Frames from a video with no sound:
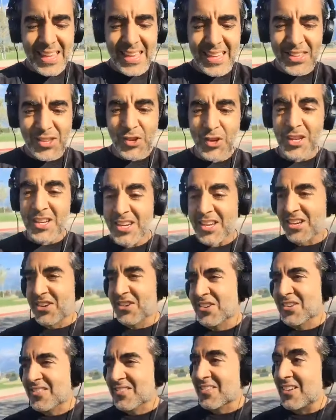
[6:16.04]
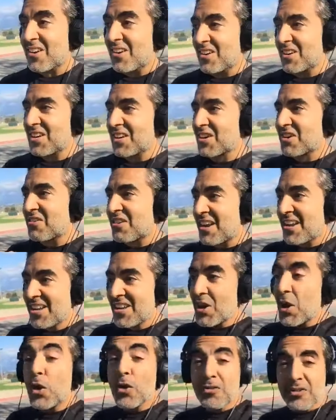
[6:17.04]
you can start creating
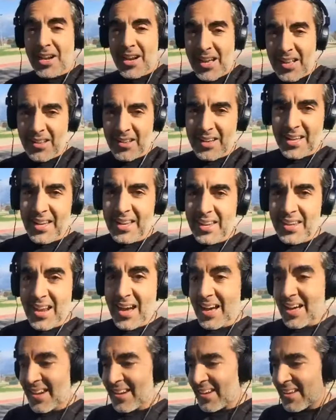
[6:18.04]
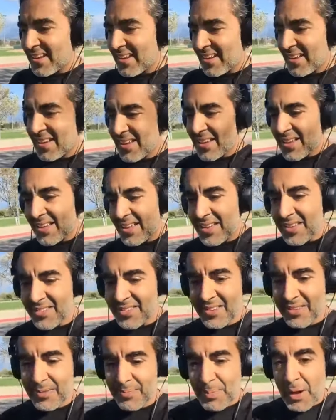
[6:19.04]
your reality, not
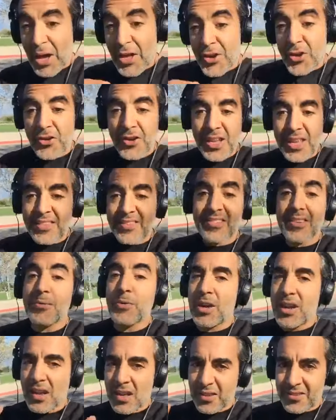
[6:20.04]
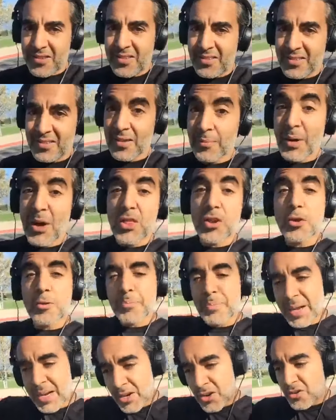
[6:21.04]
just underneath someone else's, some other
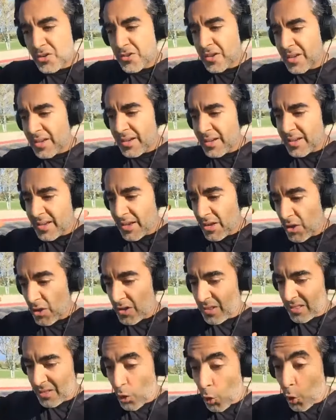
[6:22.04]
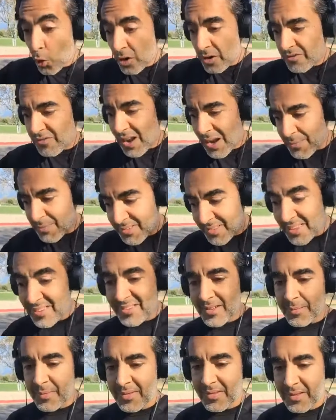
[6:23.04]
bigger, you know, lower vibe
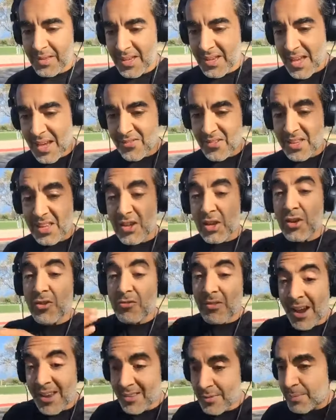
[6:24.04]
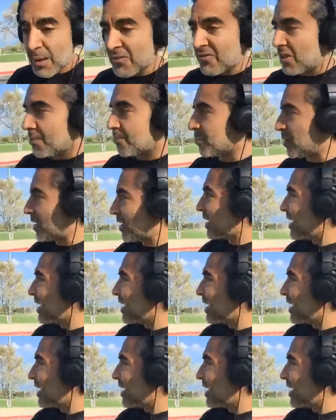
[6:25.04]
systems. You can rise above it, but